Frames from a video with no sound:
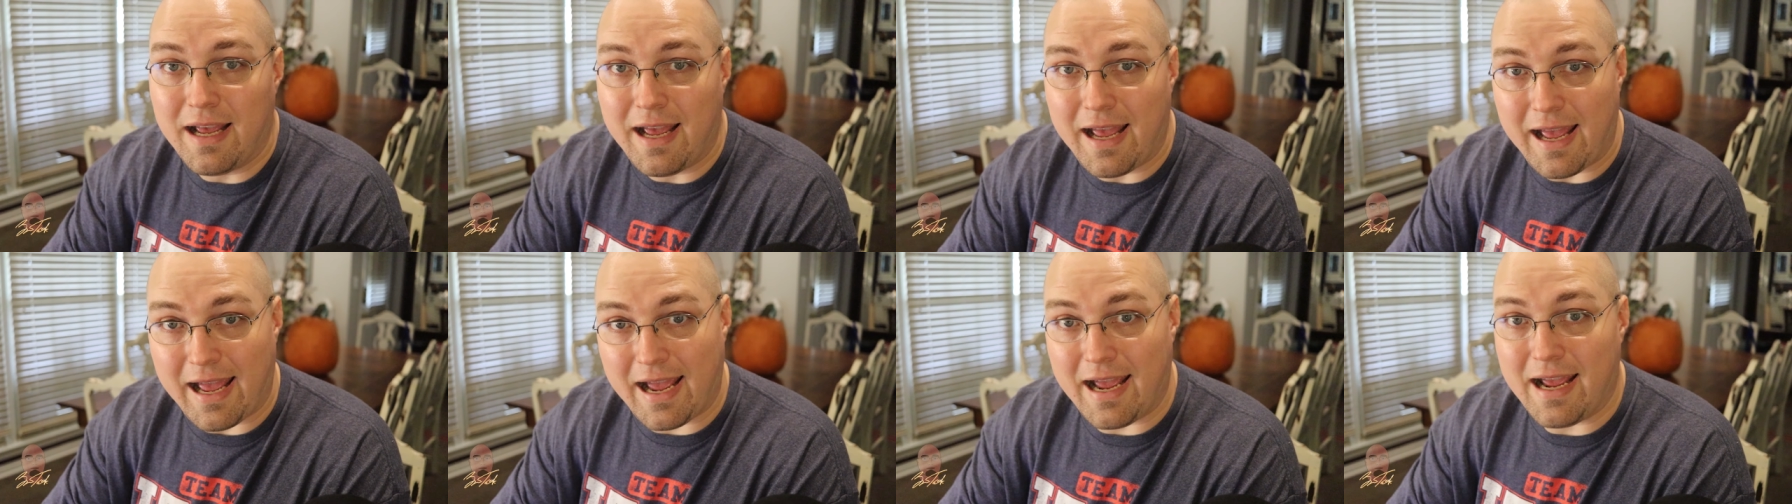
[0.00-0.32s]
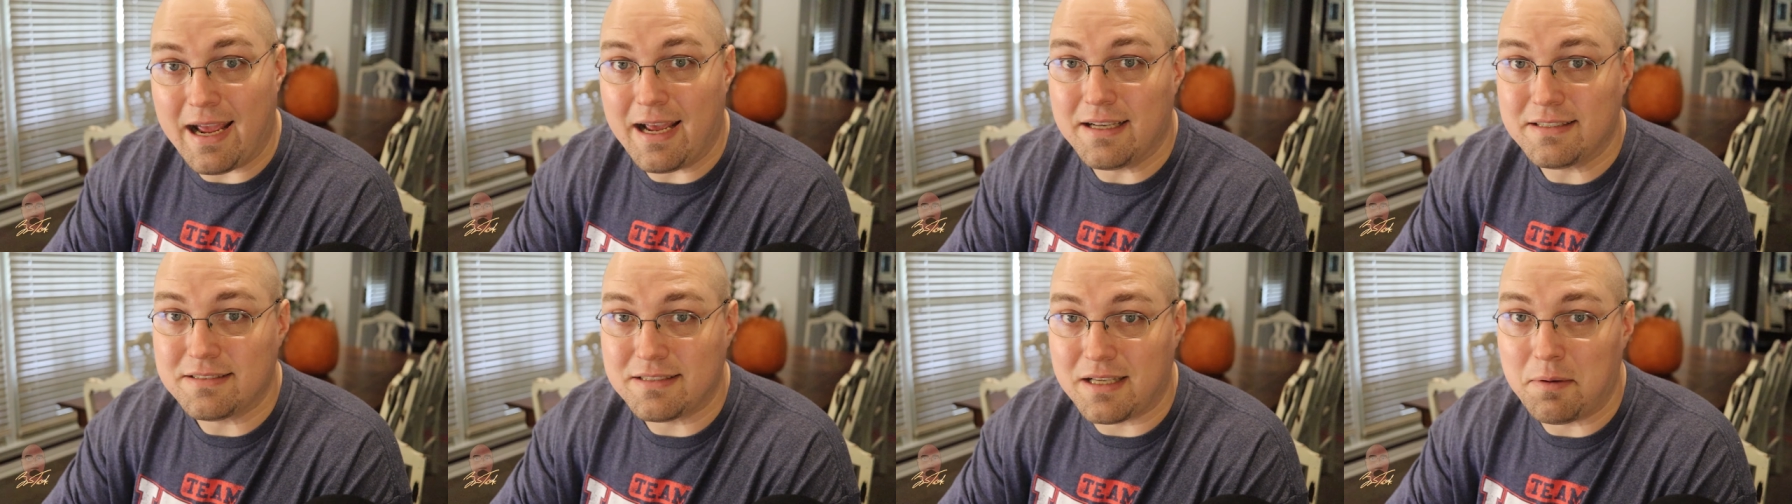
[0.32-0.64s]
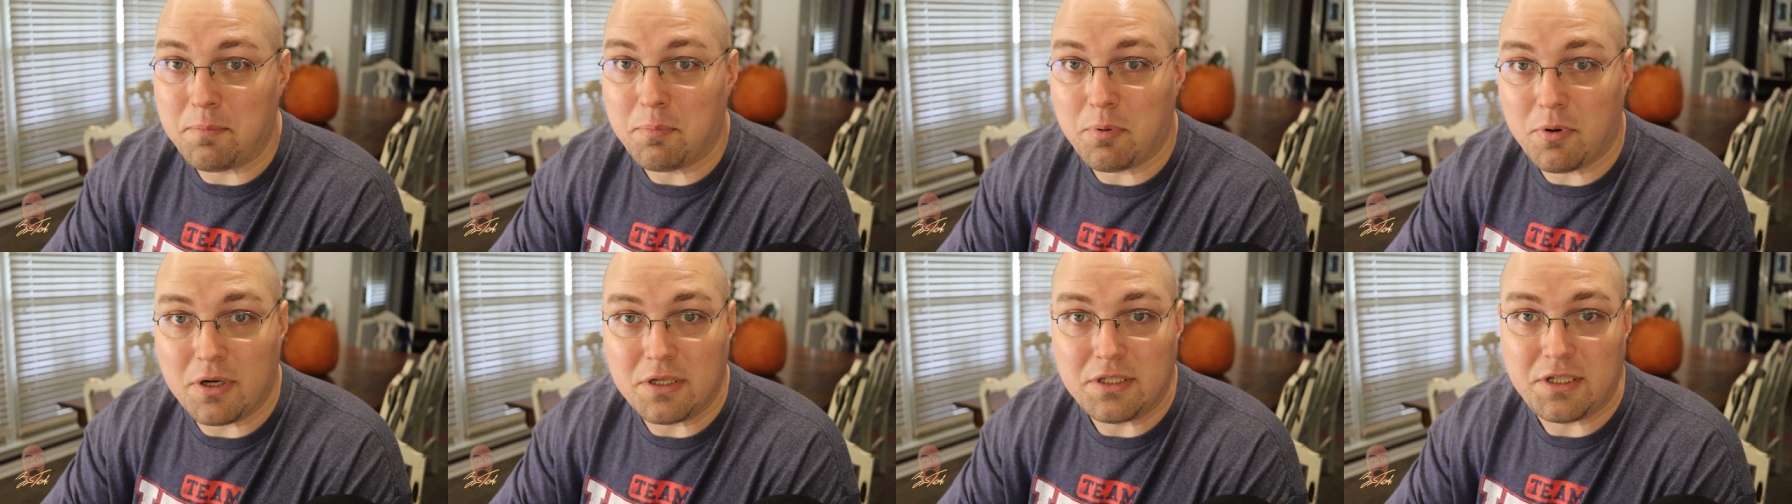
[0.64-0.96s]
as a
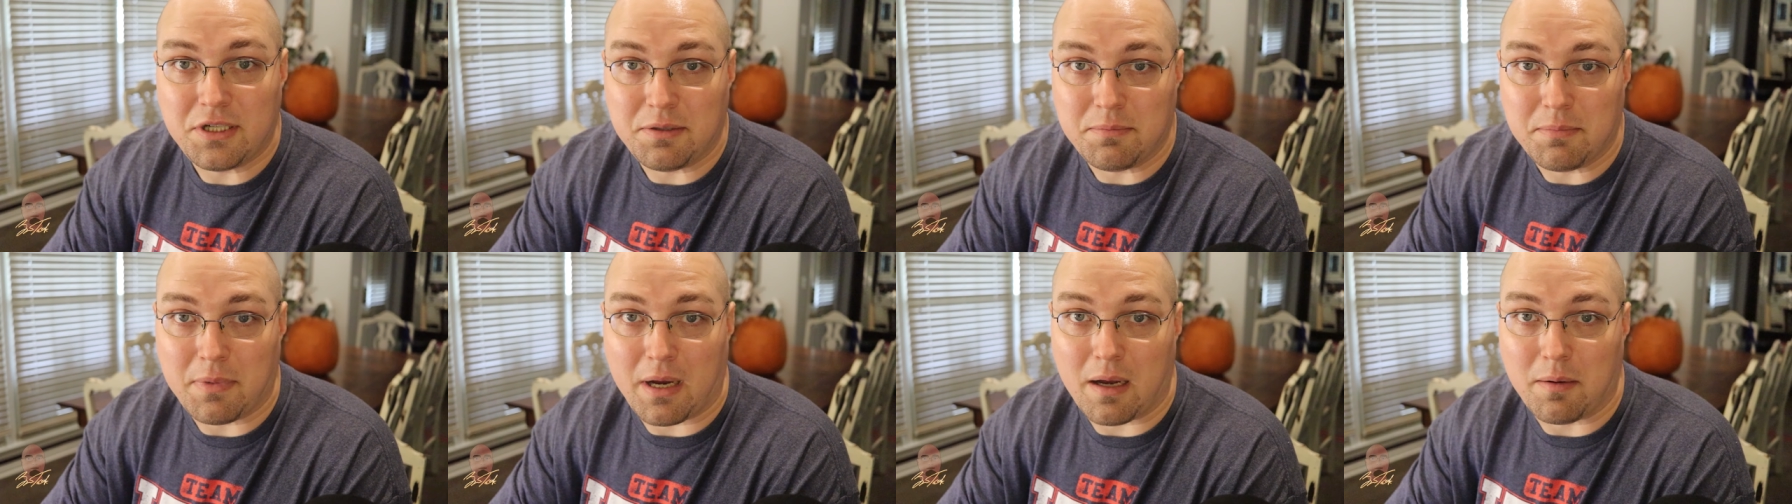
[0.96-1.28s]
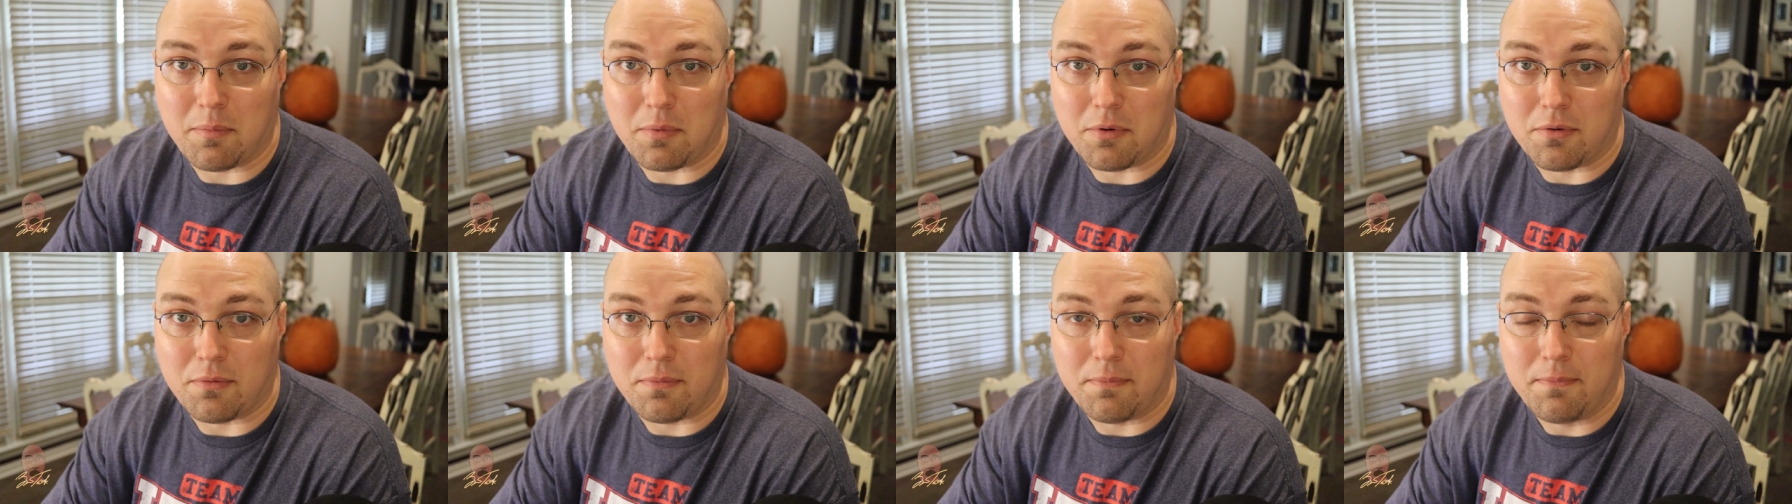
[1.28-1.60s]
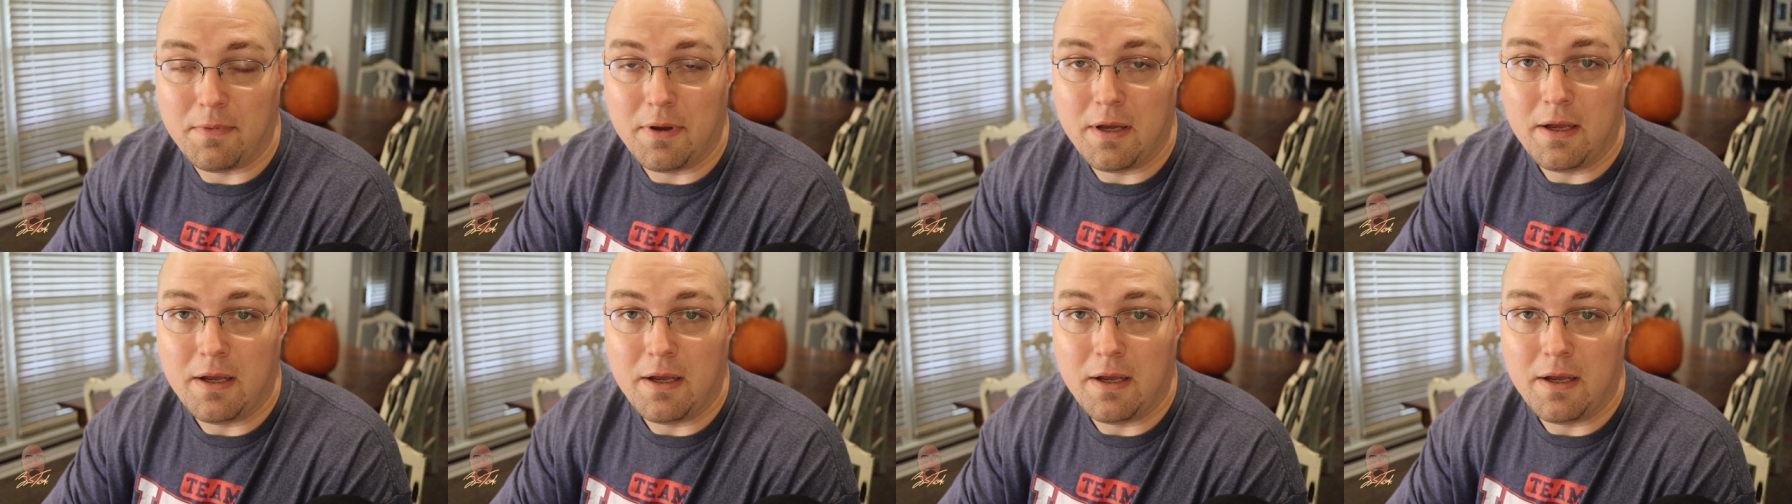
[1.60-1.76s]
preaching Bible.